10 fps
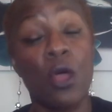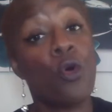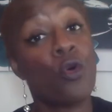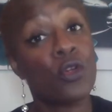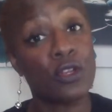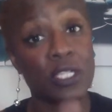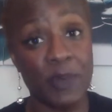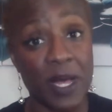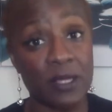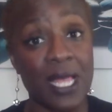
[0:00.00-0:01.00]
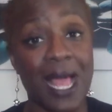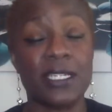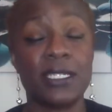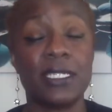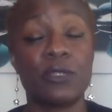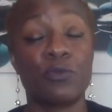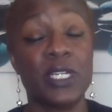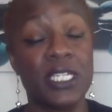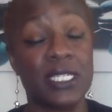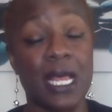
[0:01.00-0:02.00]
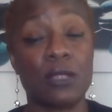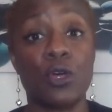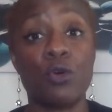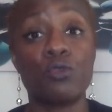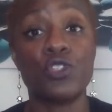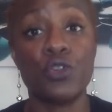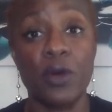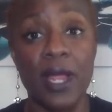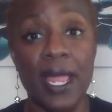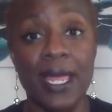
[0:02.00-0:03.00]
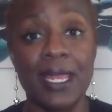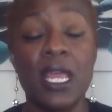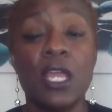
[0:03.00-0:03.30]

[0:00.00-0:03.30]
or your spouse actually reaches out to hold your hand,